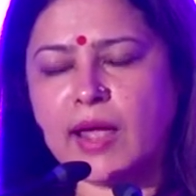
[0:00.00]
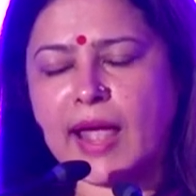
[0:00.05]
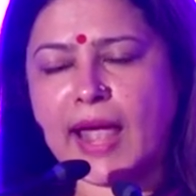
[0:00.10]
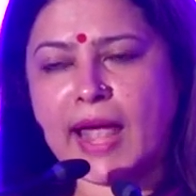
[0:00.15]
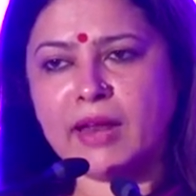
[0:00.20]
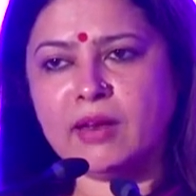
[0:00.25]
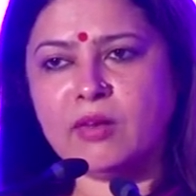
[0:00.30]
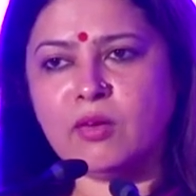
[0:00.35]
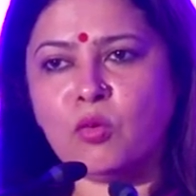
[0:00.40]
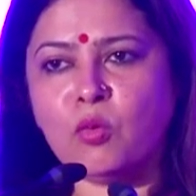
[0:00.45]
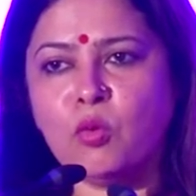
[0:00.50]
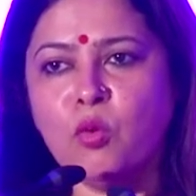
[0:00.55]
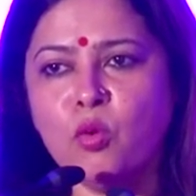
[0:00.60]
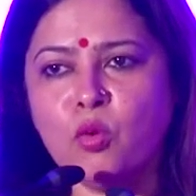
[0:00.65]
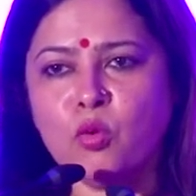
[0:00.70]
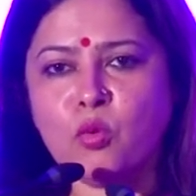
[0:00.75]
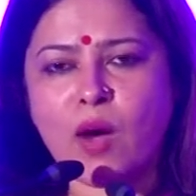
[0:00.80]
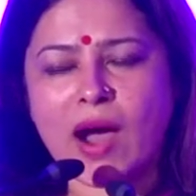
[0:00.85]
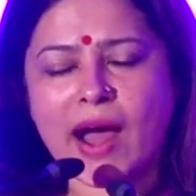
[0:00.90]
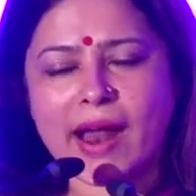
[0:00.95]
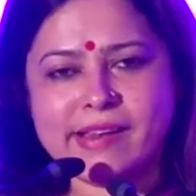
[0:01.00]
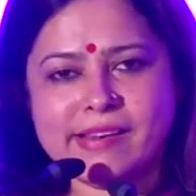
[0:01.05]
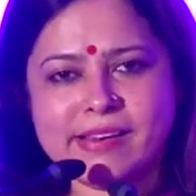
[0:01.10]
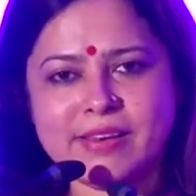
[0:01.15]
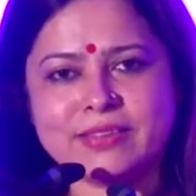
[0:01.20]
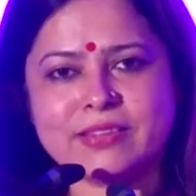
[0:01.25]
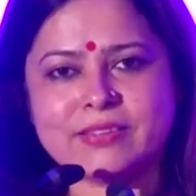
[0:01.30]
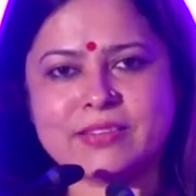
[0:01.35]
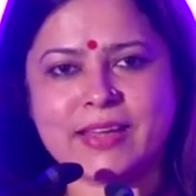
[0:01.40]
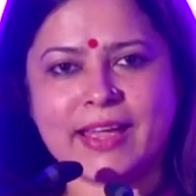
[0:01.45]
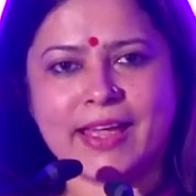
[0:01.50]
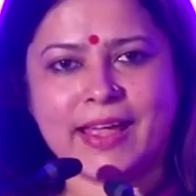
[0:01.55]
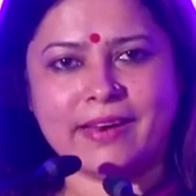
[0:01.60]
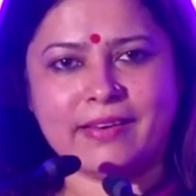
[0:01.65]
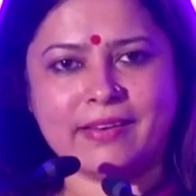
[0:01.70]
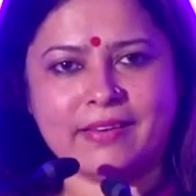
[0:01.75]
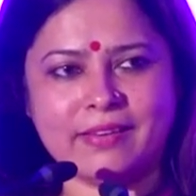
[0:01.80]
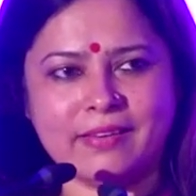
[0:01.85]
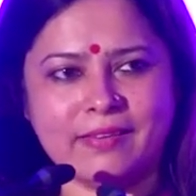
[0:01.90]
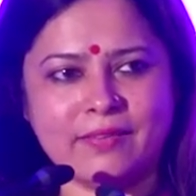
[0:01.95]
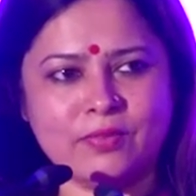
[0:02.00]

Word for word: and who understand